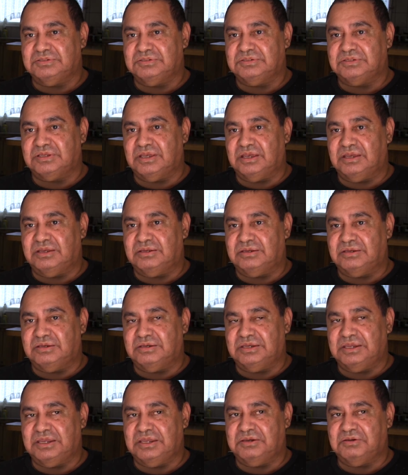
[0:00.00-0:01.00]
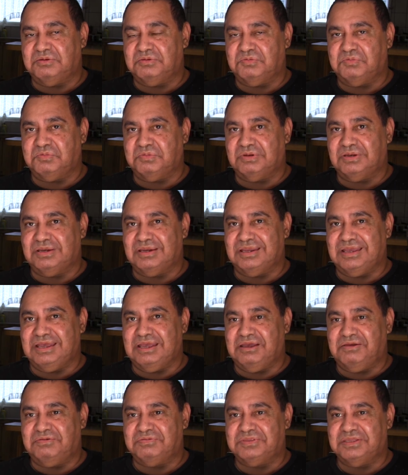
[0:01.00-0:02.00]
So then
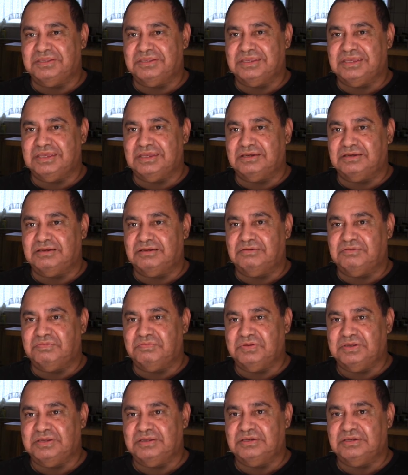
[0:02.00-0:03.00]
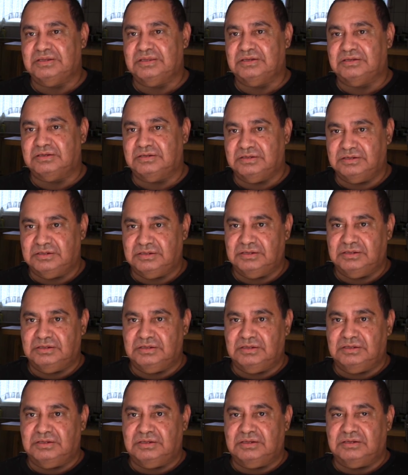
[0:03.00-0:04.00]
after that, I found out
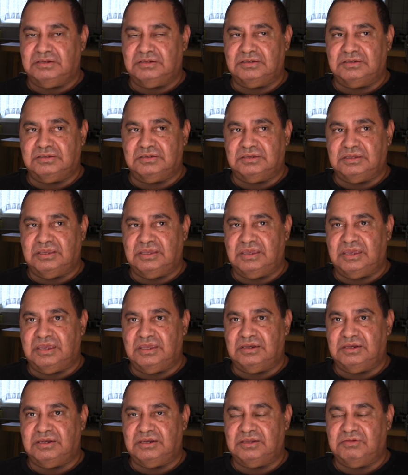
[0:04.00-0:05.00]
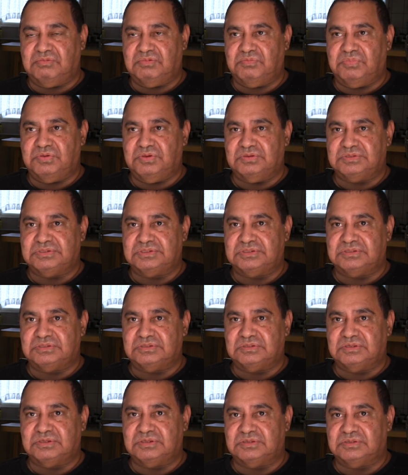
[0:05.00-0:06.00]
they had another
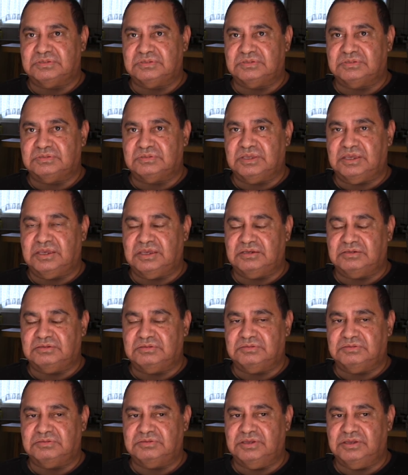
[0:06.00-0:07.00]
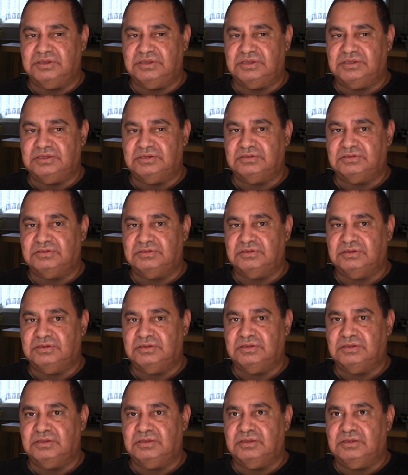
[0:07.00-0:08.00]
skip. They had Dean,
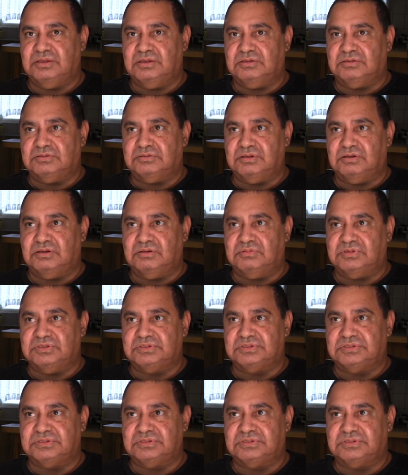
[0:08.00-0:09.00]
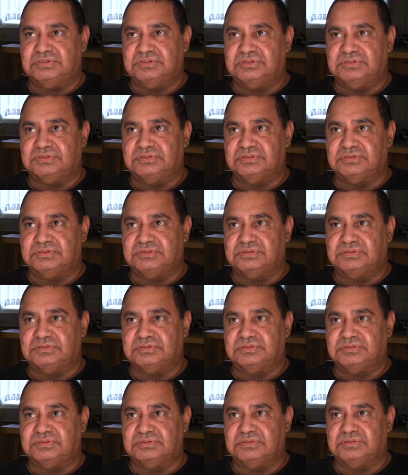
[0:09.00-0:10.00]

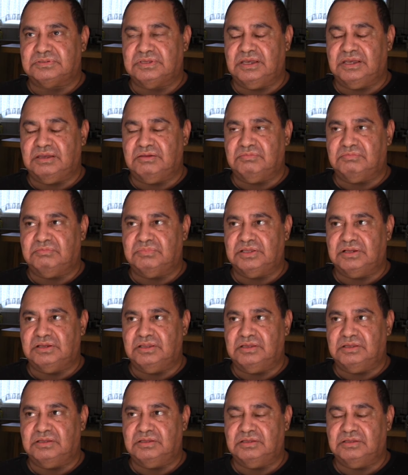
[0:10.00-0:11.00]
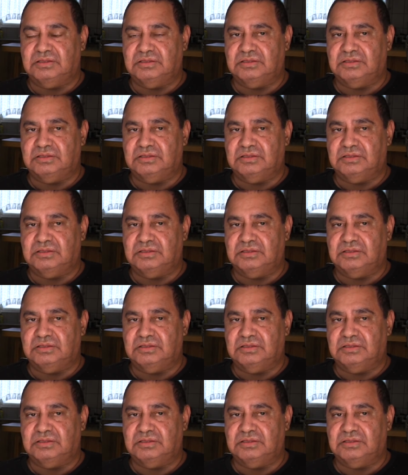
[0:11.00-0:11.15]
Thomas um, Miller,